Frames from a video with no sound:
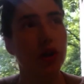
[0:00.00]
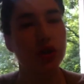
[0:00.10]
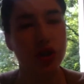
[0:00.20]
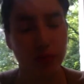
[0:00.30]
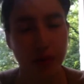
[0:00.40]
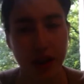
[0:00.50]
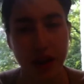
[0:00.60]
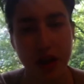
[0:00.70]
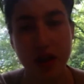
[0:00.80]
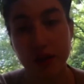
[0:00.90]

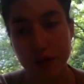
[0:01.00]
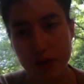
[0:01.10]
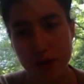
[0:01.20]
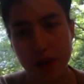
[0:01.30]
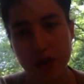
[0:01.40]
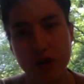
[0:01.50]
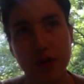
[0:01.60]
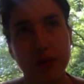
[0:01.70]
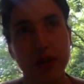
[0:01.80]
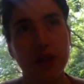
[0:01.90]
Germany. I do speak
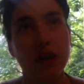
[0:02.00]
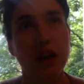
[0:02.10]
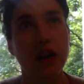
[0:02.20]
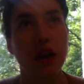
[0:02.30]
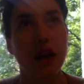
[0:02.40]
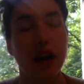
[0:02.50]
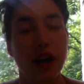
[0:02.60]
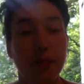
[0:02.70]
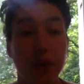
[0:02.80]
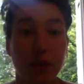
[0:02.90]
German,
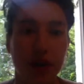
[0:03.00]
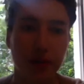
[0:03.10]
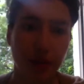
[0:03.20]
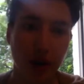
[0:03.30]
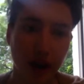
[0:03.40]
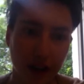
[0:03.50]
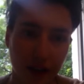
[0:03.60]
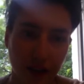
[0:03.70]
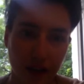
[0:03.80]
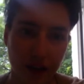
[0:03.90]
but we're in
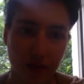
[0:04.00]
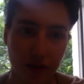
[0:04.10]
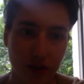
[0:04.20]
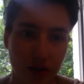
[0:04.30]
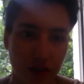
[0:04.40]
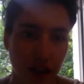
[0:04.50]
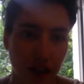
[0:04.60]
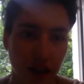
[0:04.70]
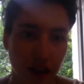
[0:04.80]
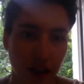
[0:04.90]
Berlin, which is
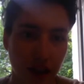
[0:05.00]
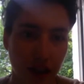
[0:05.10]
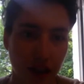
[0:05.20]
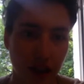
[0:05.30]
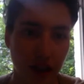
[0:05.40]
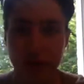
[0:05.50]
like the most